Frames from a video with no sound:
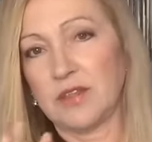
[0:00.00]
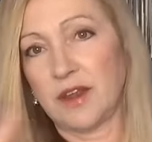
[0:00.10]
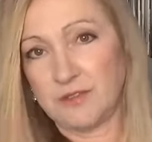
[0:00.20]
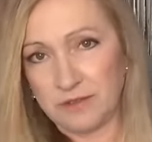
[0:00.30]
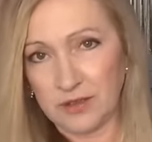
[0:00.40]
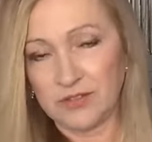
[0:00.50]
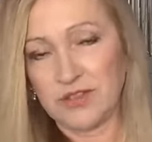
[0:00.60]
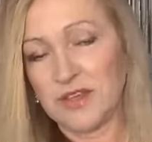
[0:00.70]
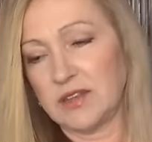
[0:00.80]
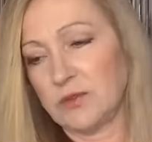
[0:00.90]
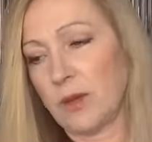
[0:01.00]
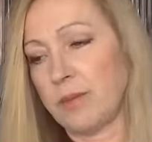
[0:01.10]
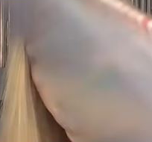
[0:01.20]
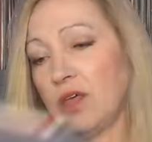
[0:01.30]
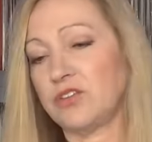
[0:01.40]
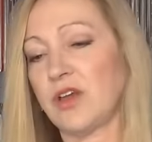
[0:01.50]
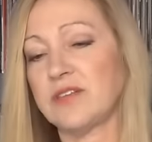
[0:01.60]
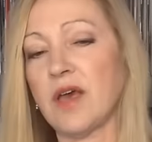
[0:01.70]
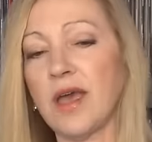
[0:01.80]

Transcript: that I failed to get, so I apologize.